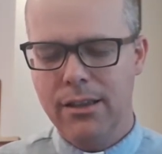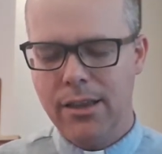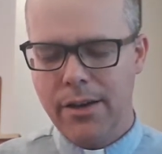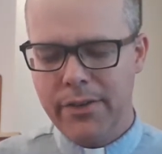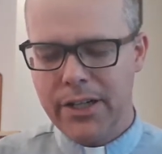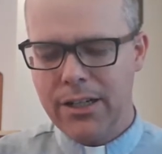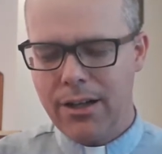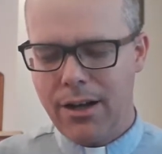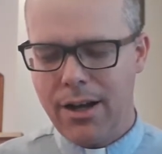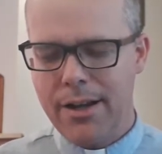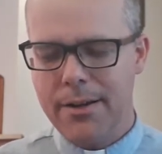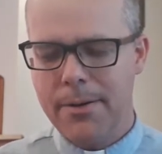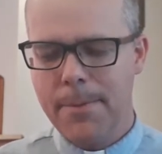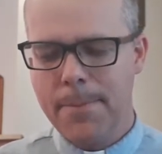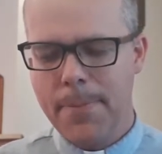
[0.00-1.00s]
Loving
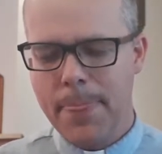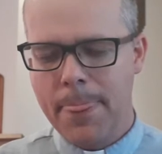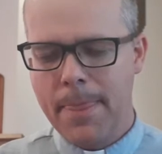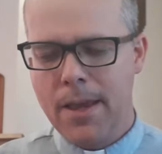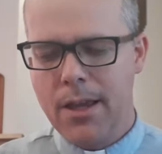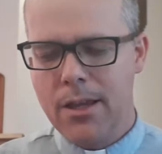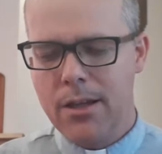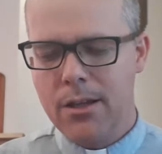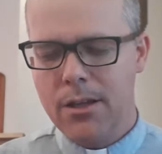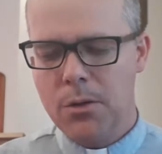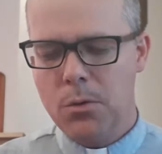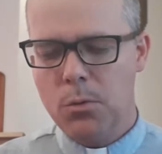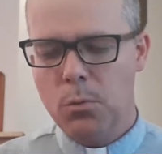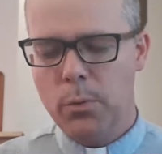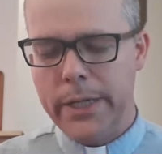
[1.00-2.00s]
God,
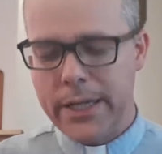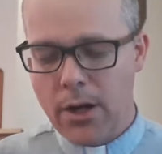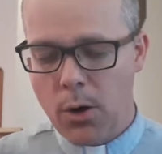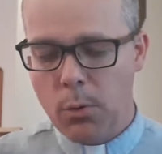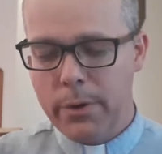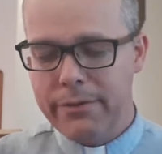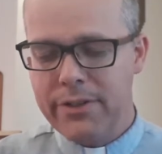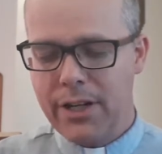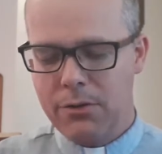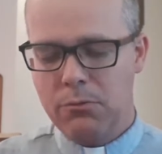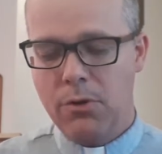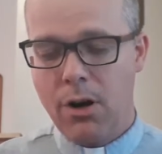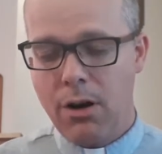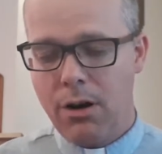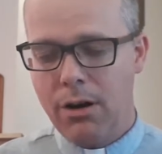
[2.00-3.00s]
we know we've done
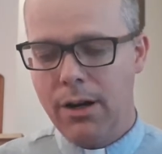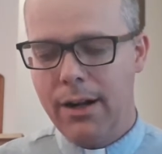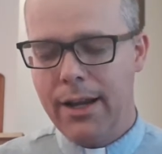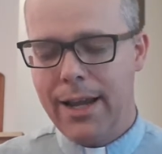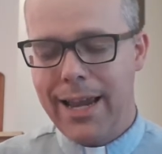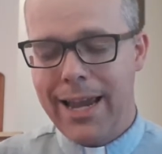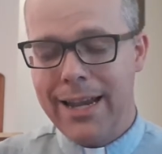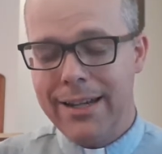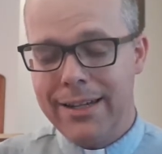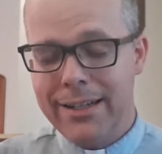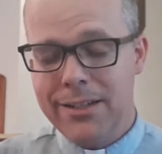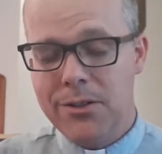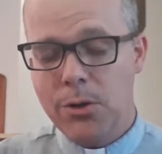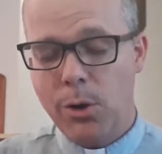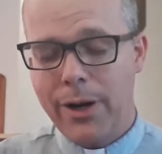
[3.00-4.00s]
wrong and
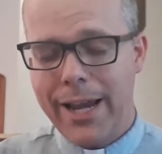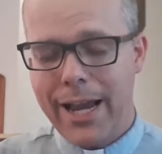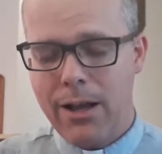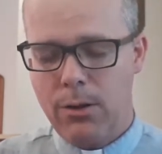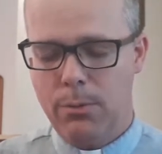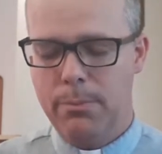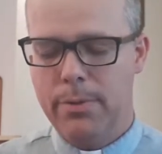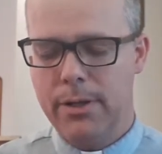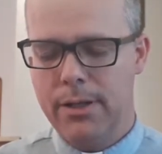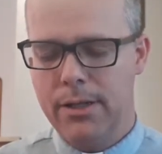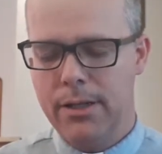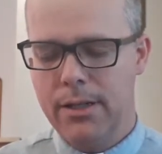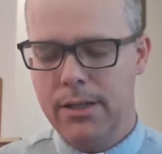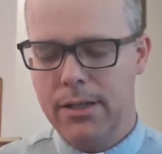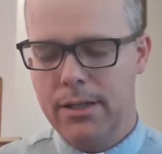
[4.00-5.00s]
need your help.
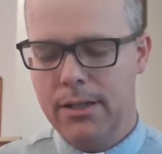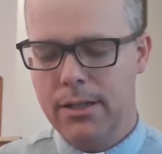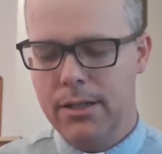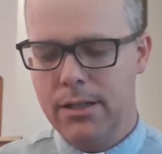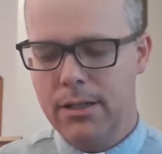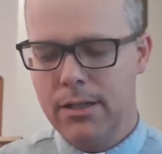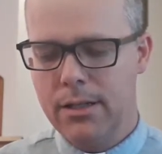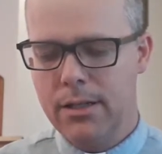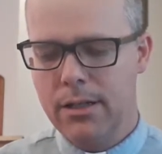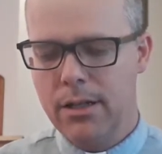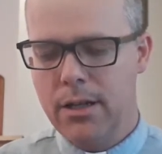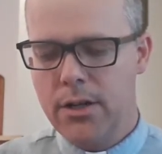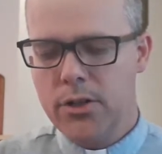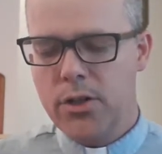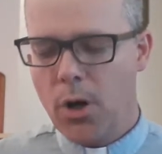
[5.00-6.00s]

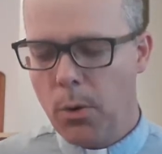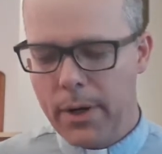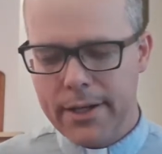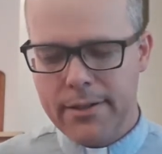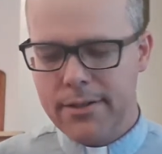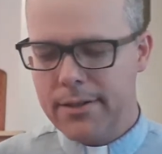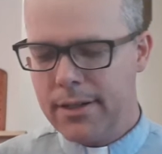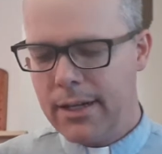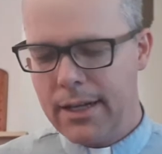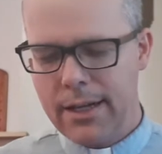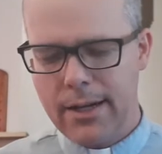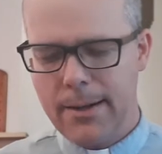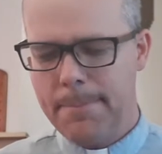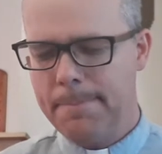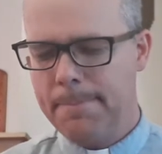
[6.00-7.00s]
Show us
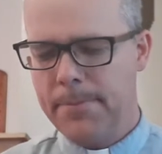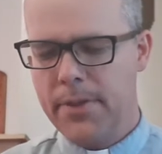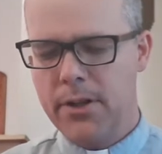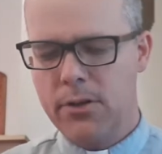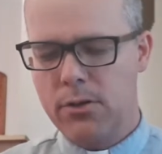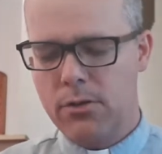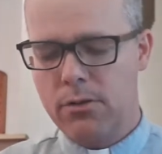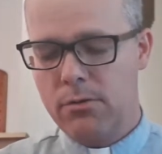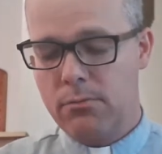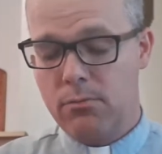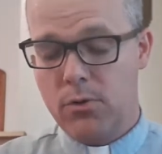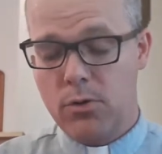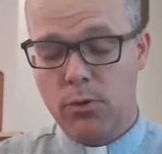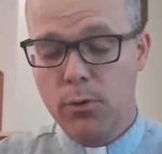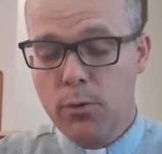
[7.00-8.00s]
um, the
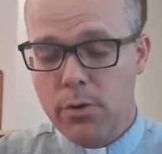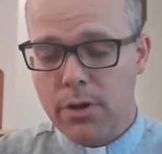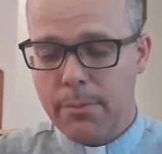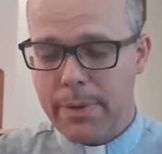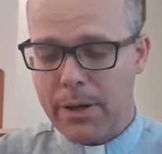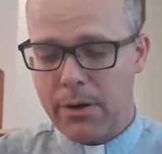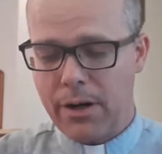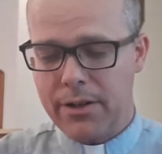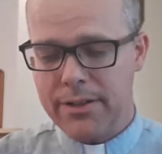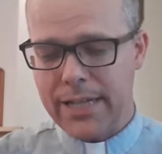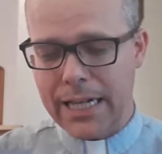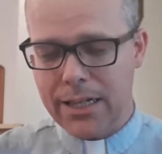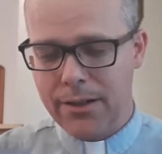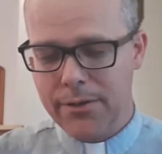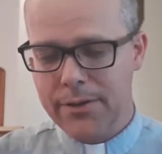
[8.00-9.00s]
truth about
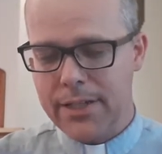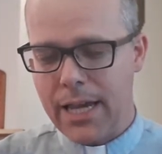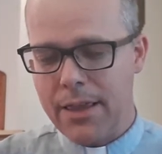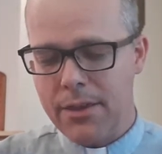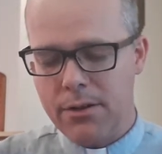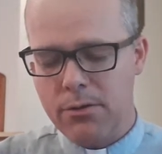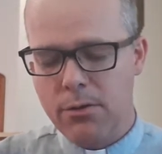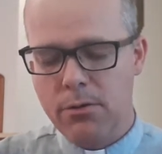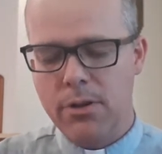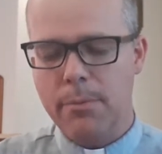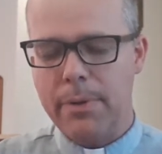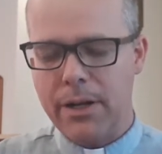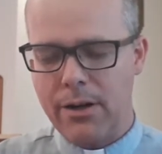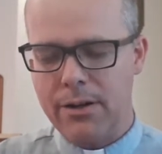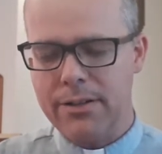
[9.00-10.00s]
ourselves and the truth
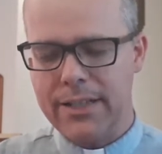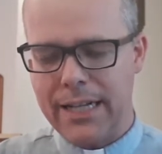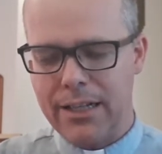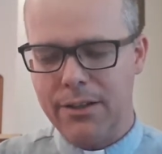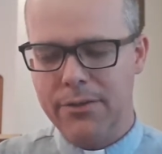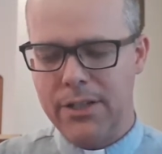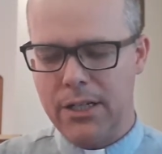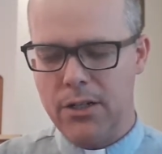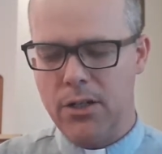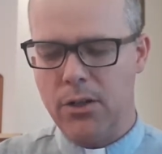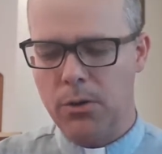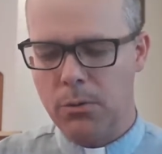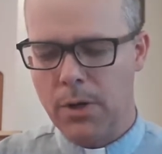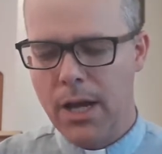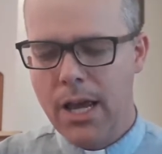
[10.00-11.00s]
about ourselves in
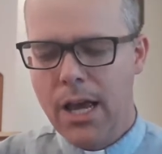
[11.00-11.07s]
you.